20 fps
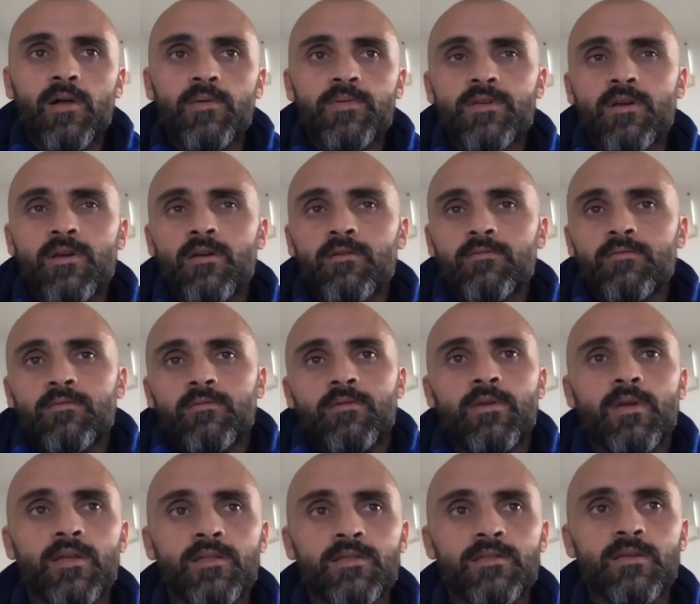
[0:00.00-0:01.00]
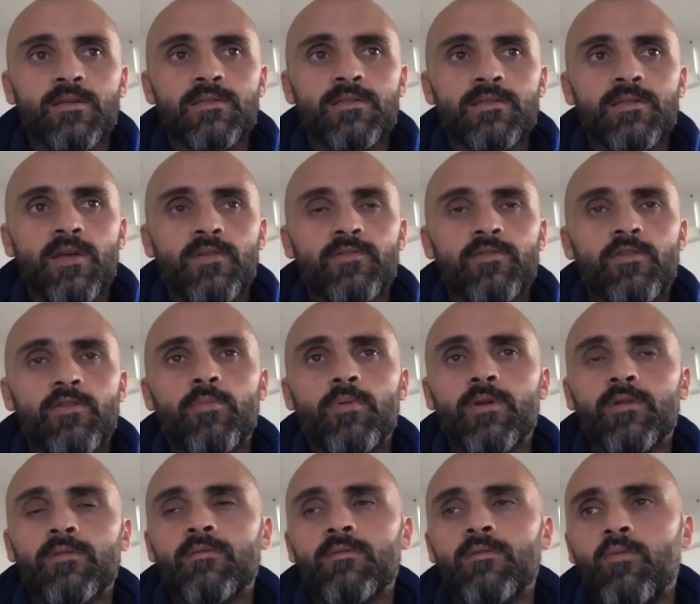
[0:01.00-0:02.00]
So it's nothing new, but
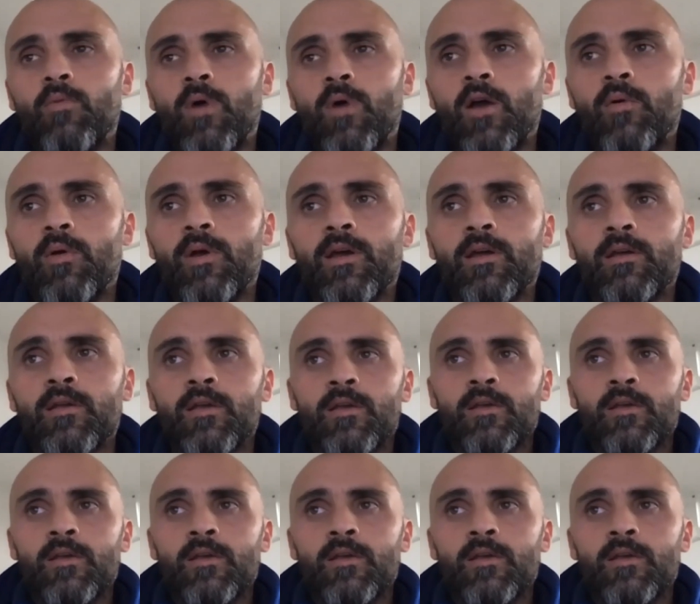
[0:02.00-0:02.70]
the way we're